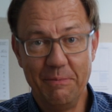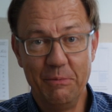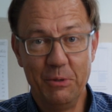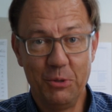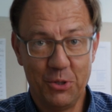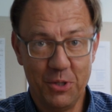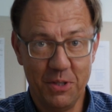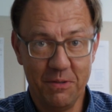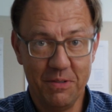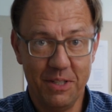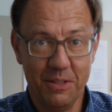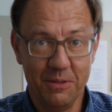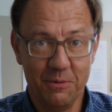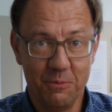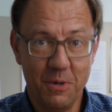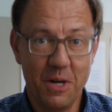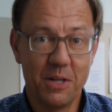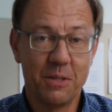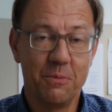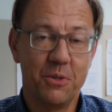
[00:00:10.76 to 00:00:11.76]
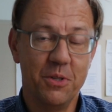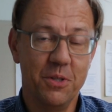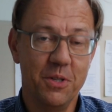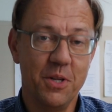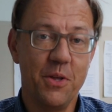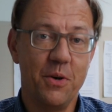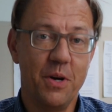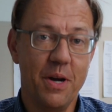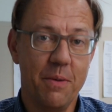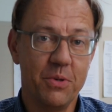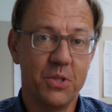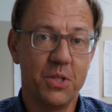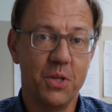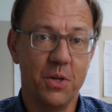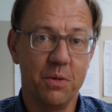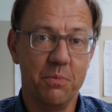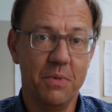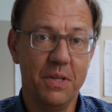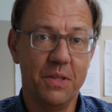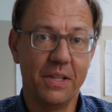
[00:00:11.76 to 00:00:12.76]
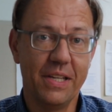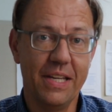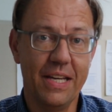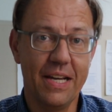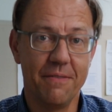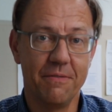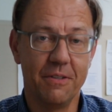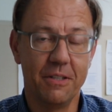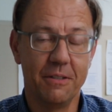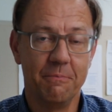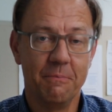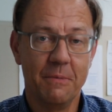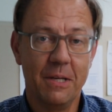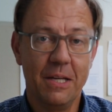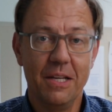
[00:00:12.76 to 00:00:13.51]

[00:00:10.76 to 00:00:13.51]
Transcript: I'm Luke Shervelt. Welcome to another episode of Meet the Gaffer.